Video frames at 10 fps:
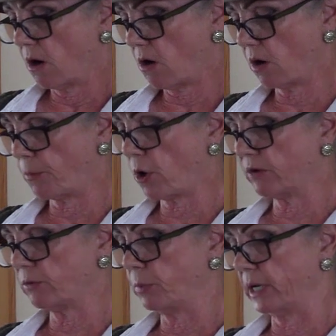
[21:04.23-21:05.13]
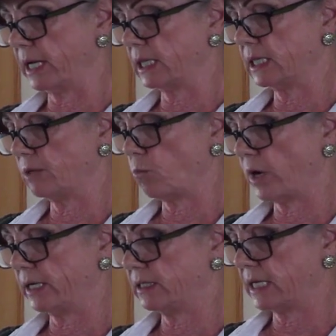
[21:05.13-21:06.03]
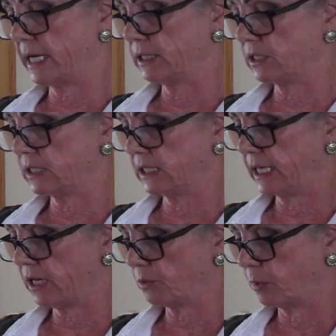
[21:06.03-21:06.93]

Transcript: or part of the plant, then wait a day to see how the